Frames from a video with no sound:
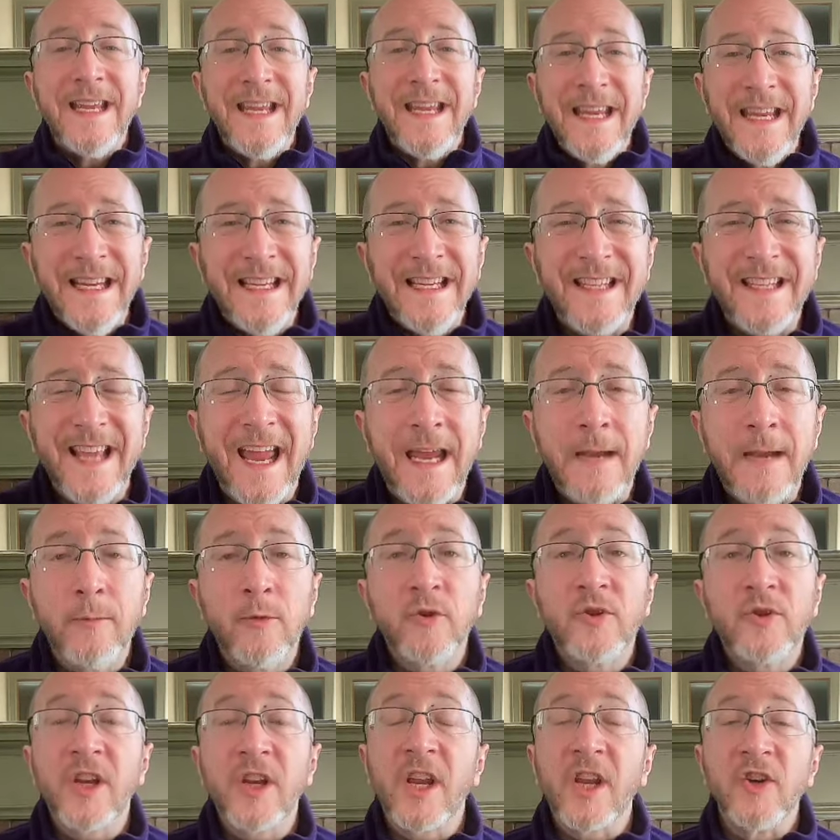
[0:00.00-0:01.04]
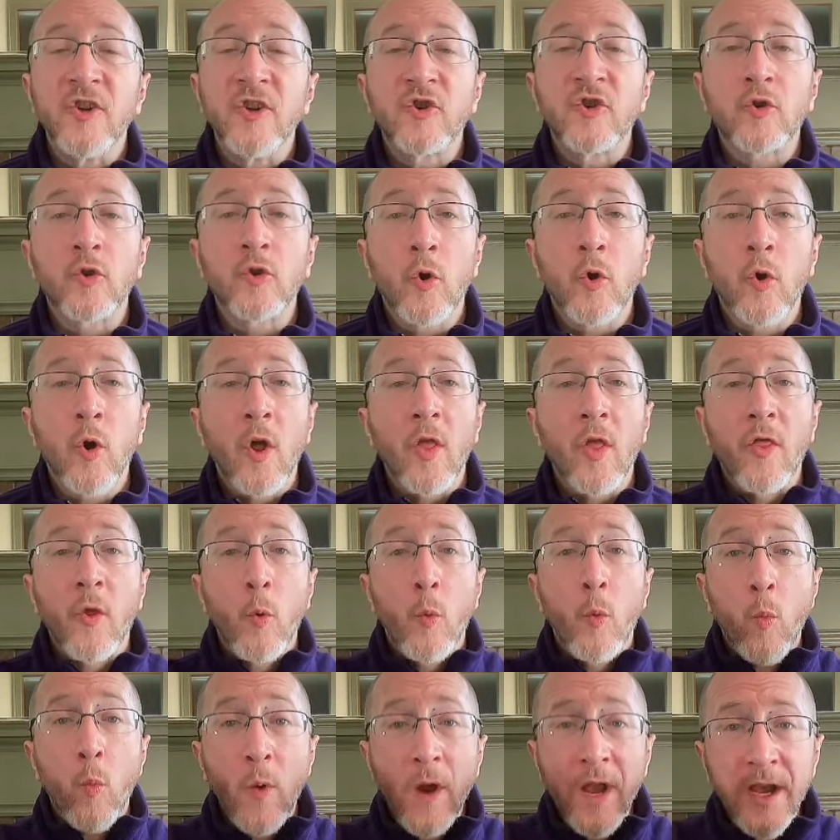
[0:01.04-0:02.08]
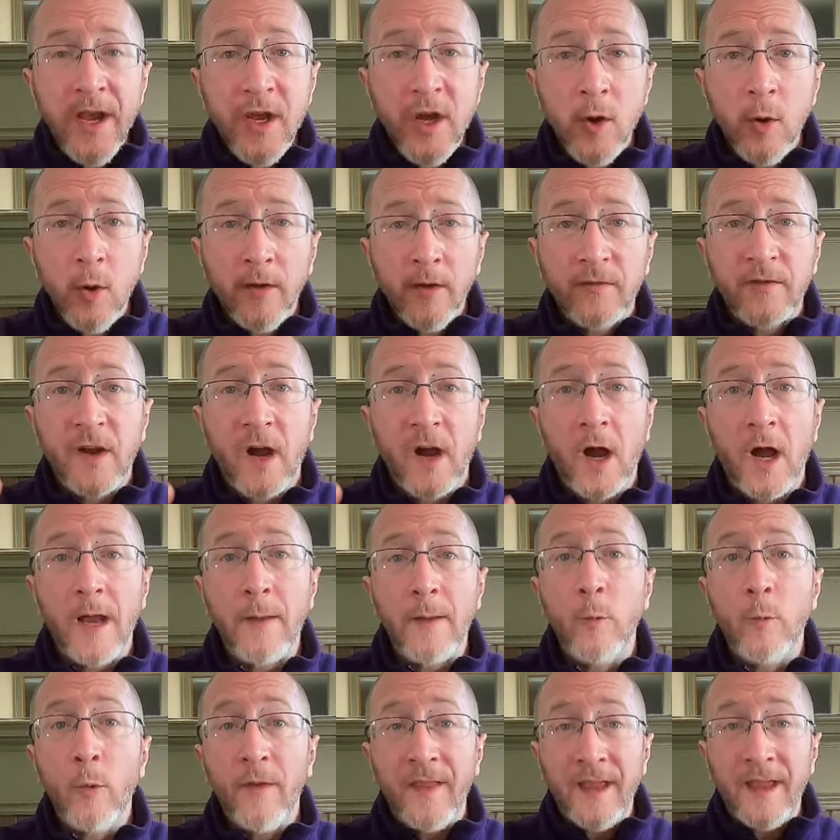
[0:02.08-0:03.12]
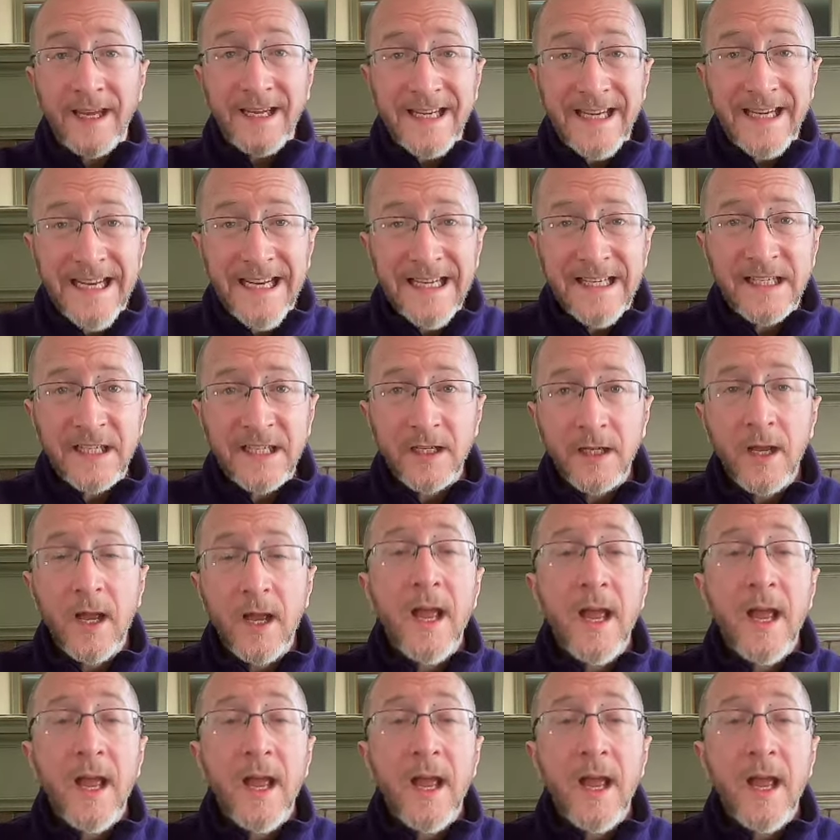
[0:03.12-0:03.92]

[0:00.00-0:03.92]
is able to control the window of time when they eat